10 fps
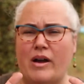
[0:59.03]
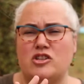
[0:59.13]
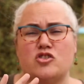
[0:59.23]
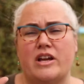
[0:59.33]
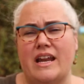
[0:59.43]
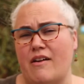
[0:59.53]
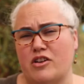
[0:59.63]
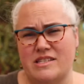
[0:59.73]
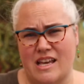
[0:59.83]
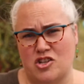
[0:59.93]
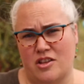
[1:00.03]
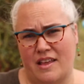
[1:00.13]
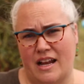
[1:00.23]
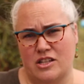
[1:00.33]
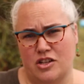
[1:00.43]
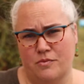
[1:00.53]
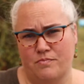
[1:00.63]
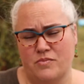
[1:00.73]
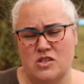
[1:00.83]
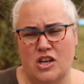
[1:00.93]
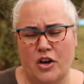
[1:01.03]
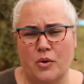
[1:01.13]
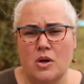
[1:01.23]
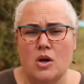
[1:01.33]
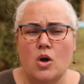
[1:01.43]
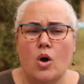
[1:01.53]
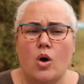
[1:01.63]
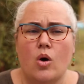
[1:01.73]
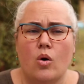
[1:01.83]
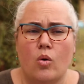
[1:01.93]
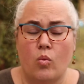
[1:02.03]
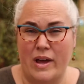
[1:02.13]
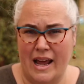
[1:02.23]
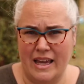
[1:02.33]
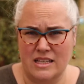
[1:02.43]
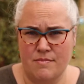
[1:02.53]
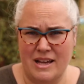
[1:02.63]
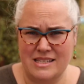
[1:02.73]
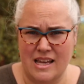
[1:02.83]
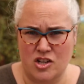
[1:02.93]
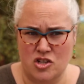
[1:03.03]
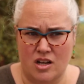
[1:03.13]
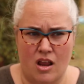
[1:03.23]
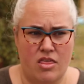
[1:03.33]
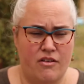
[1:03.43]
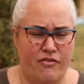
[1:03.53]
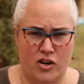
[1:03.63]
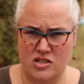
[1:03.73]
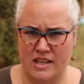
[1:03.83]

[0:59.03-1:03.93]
treat every session that I do. So when I get to my session, the first